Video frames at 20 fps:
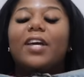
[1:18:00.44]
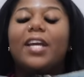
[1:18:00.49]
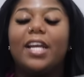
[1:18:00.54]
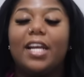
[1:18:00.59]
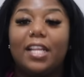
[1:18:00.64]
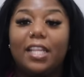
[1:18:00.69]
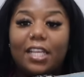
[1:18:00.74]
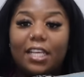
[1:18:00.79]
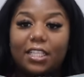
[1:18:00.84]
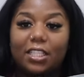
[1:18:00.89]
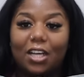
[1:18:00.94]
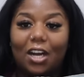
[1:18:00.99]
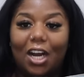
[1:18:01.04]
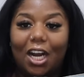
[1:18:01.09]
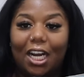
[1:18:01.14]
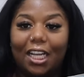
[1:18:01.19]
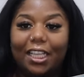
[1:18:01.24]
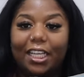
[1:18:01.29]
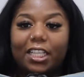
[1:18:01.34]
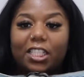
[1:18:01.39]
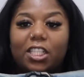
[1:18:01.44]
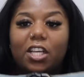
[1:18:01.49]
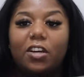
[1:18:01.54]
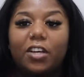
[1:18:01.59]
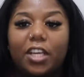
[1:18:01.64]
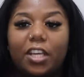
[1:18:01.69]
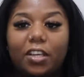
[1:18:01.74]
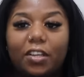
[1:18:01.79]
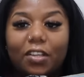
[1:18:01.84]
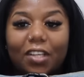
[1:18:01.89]
here these are. They're so
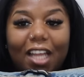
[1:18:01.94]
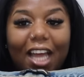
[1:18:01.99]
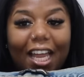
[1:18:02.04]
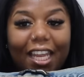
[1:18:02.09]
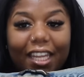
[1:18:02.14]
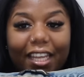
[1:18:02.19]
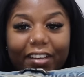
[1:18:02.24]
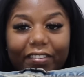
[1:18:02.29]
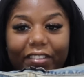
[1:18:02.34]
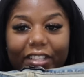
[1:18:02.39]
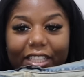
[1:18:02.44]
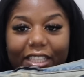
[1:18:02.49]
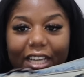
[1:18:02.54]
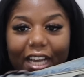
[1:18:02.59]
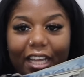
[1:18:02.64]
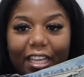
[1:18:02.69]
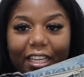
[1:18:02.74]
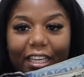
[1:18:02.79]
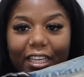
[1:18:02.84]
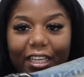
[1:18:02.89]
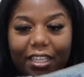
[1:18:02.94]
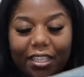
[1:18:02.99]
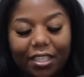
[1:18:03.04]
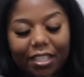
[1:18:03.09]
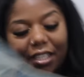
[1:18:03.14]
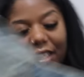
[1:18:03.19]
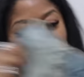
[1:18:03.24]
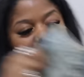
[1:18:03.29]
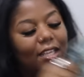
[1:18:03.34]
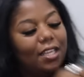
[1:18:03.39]
cute. I love this color.
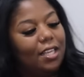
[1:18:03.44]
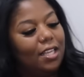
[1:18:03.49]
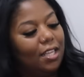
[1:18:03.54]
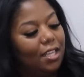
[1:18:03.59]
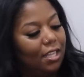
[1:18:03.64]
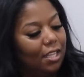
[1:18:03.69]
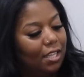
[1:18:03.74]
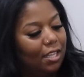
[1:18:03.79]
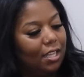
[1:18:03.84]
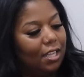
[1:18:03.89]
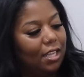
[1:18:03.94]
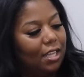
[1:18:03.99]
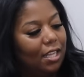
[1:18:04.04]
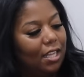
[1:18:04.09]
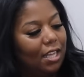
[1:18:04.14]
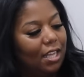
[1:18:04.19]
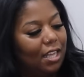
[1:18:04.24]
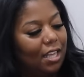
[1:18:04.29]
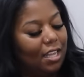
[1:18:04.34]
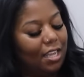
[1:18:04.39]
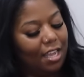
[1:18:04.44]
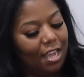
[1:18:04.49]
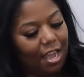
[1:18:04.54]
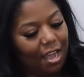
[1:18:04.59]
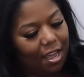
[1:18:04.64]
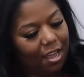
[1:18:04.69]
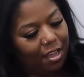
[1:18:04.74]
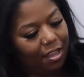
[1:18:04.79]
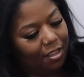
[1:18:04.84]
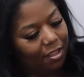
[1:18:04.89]

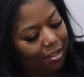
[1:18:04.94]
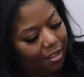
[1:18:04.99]
Yeah,